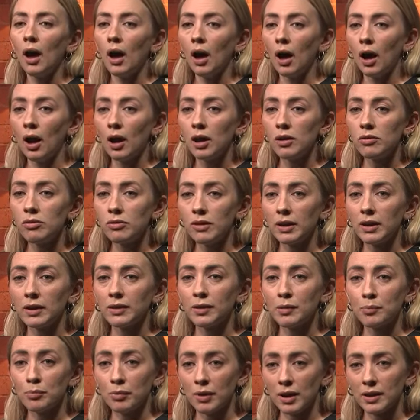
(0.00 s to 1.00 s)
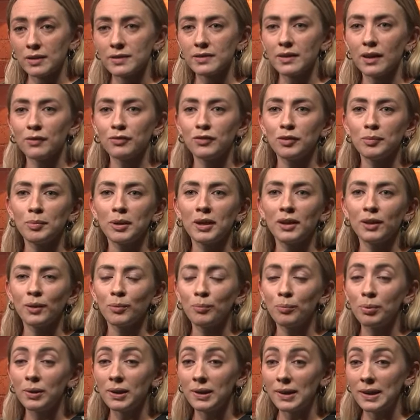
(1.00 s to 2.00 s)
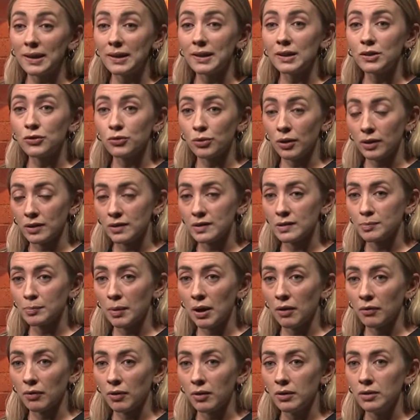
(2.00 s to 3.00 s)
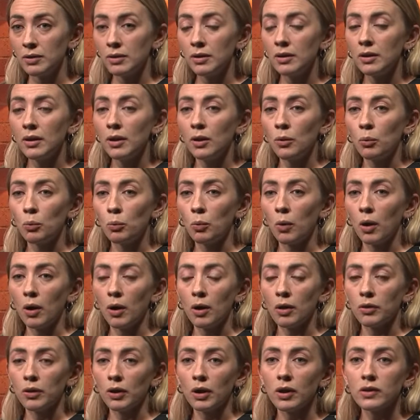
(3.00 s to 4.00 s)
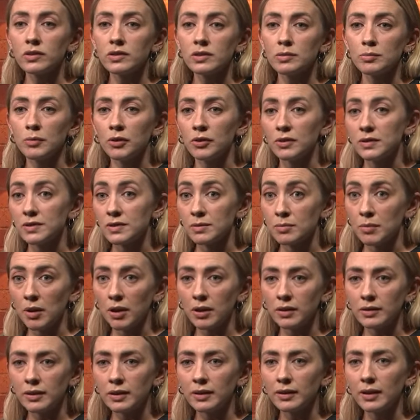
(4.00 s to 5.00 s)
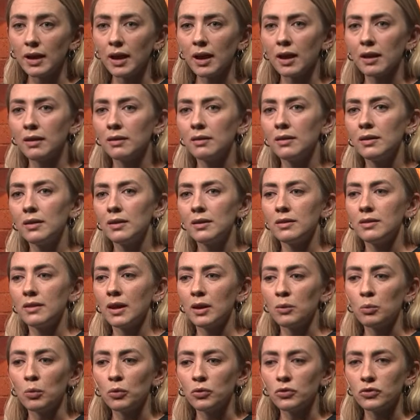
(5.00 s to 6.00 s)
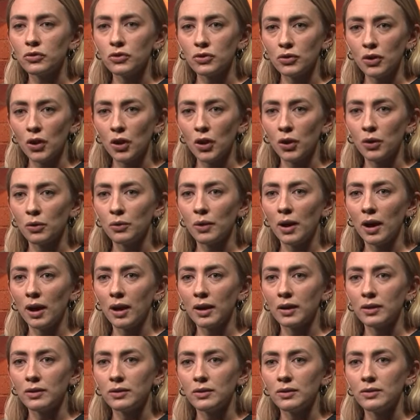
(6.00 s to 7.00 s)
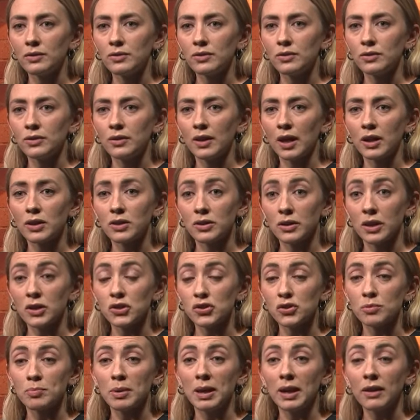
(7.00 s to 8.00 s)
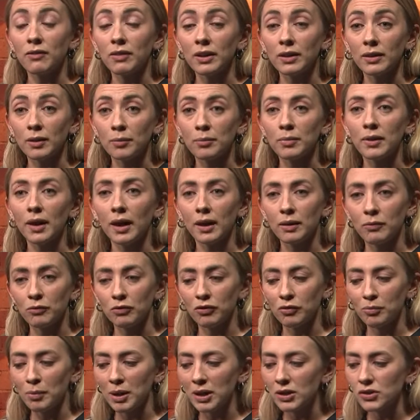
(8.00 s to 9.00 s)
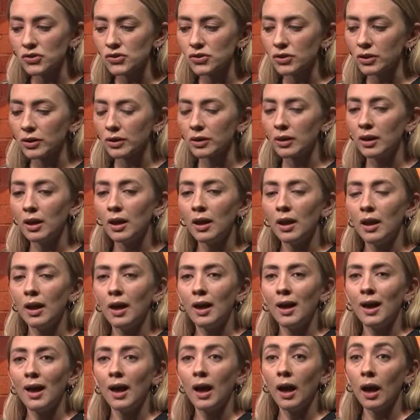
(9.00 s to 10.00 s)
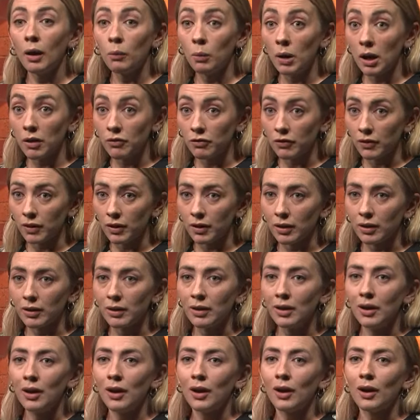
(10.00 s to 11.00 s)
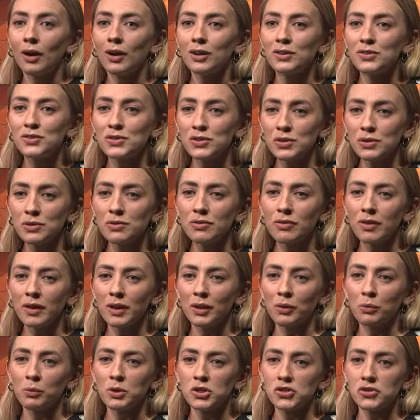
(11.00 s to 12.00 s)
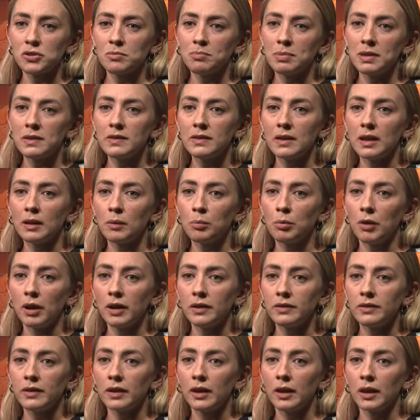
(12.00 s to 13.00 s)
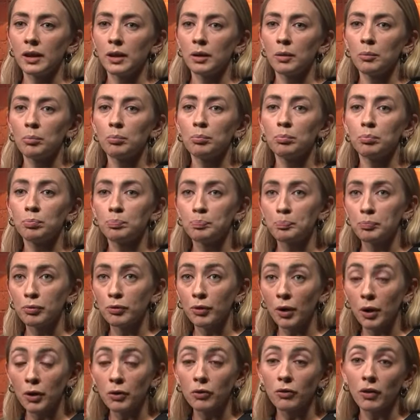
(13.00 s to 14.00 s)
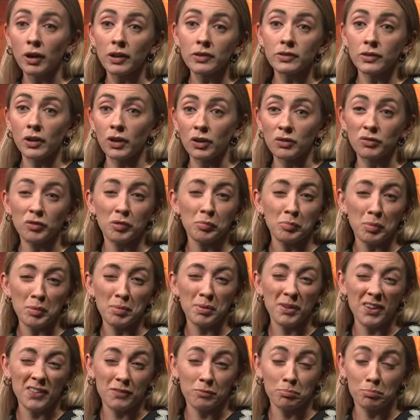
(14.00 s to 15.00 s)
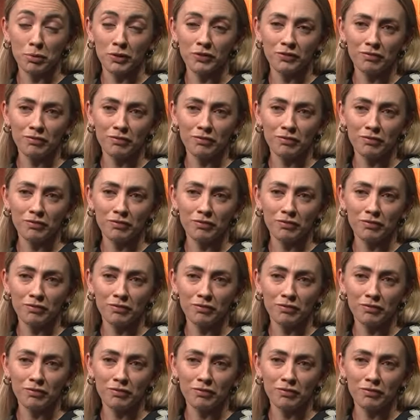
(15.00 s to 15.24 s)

I think that brands have to be completely transparent. The customer is demanding that. They want to know, and that they should be giving them that information. However, I do think we should be celebrating progress over perfection.